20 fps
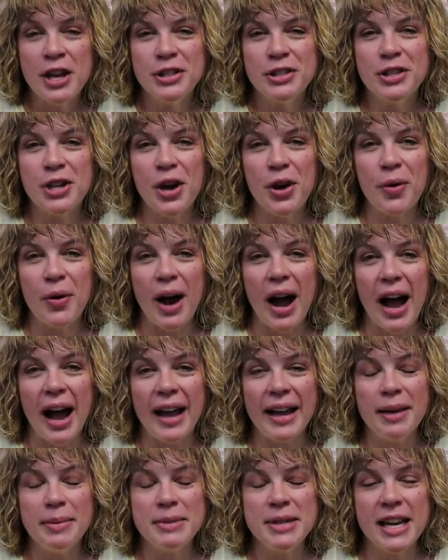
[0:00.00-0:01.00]
So
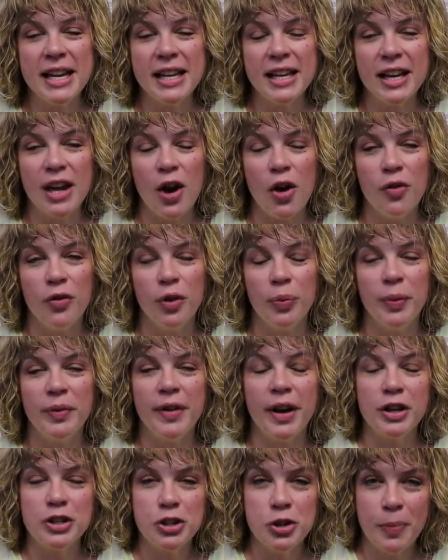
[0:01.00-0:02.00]
I am taking over,
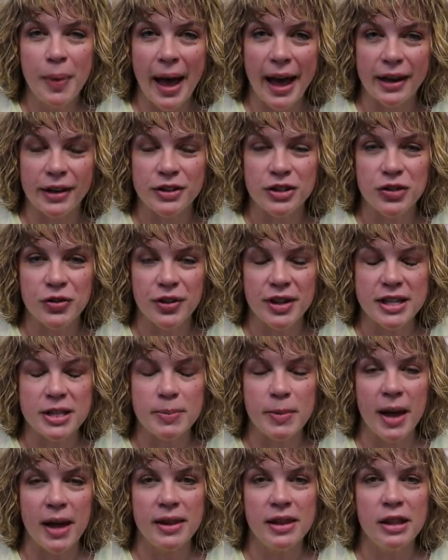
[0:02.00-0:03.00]
we've got two patterns for
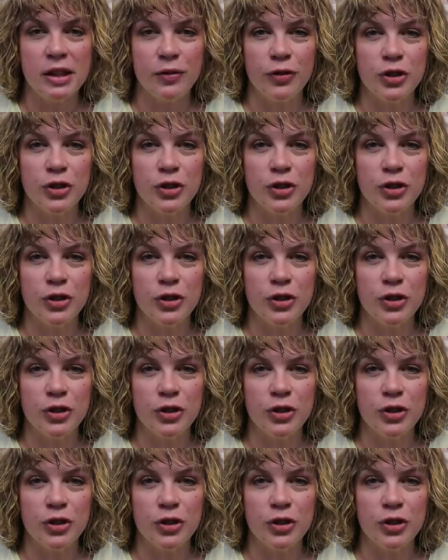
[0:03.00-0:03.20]
this month.